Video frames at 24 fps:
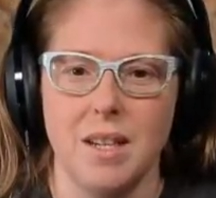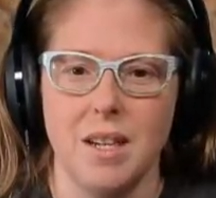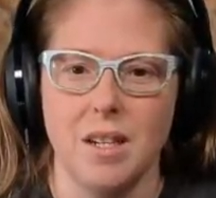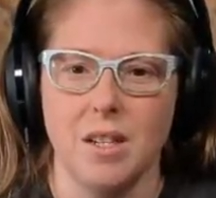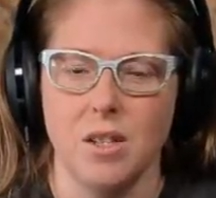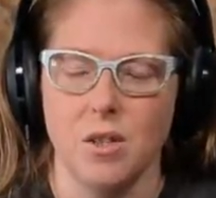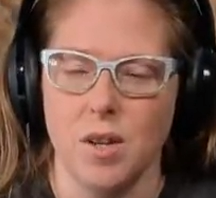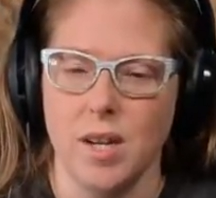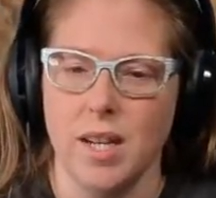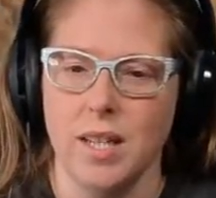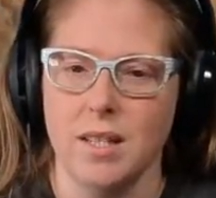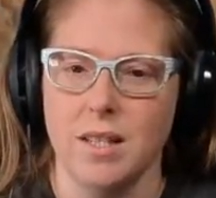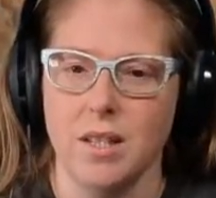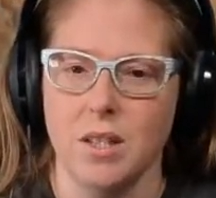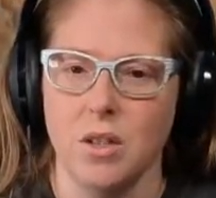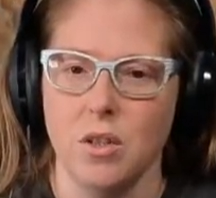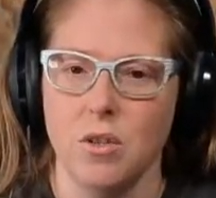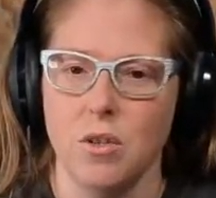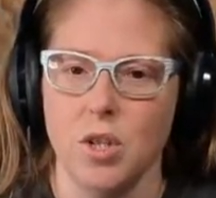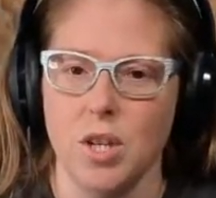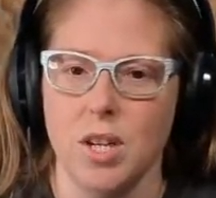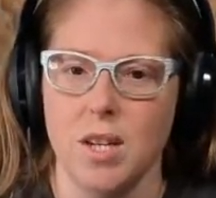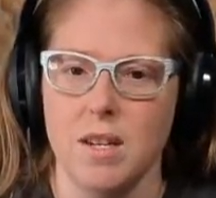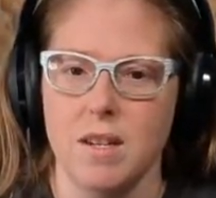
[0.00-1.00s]
a great
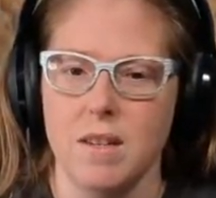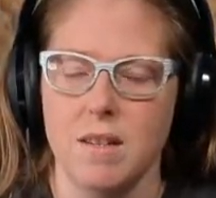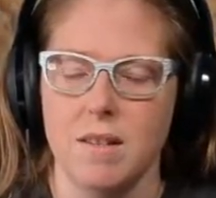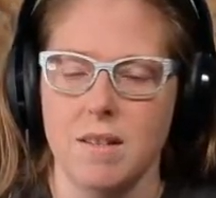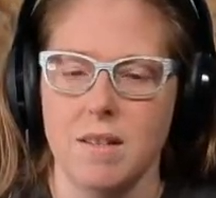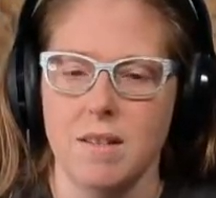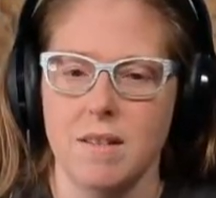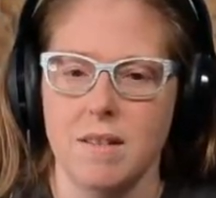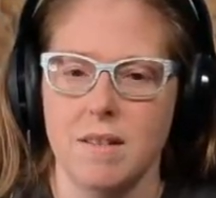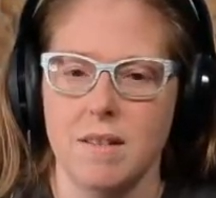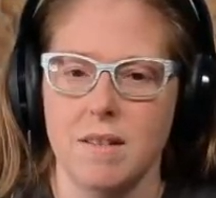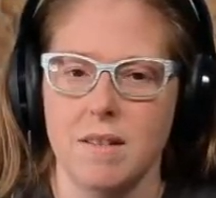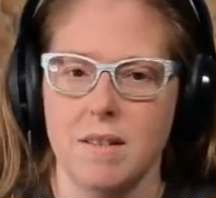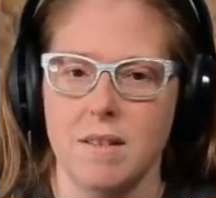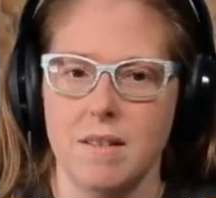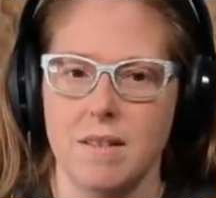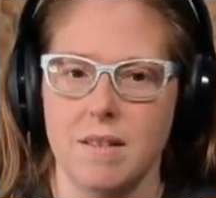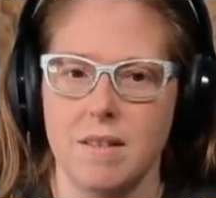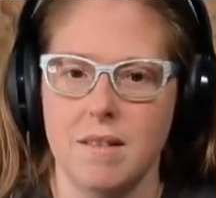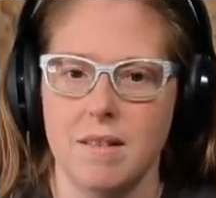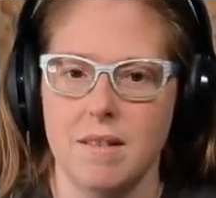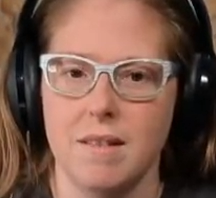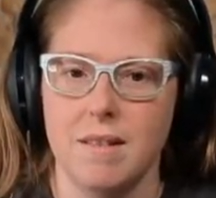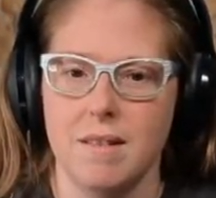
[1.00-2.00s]
solution
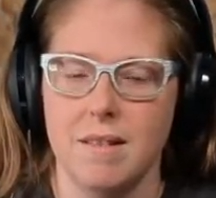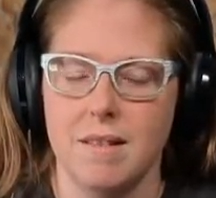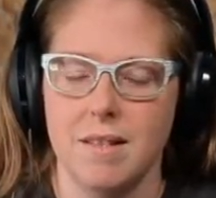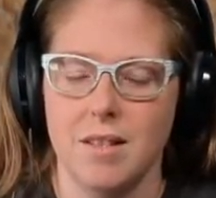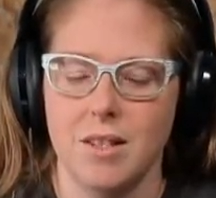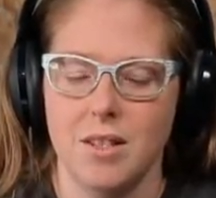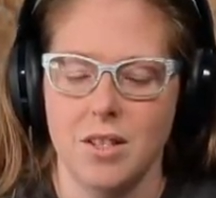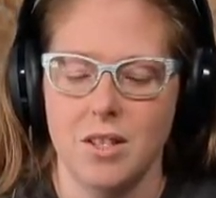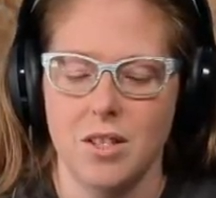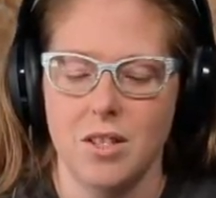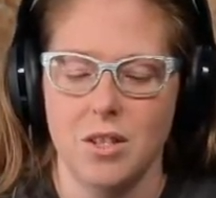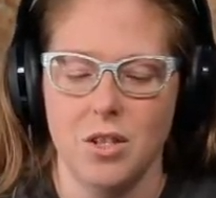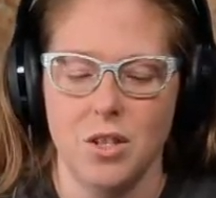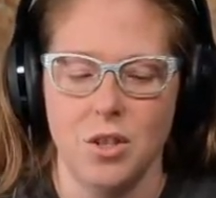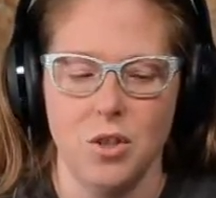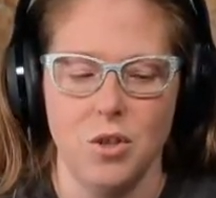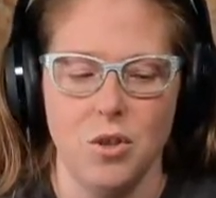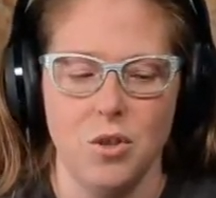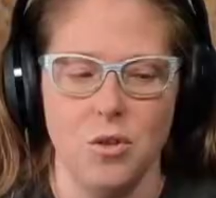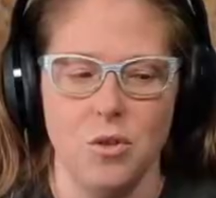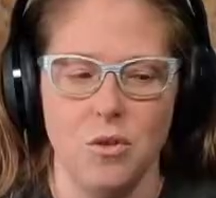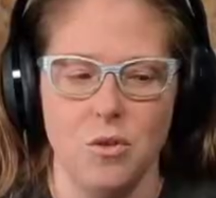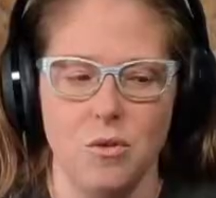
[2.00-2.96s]
to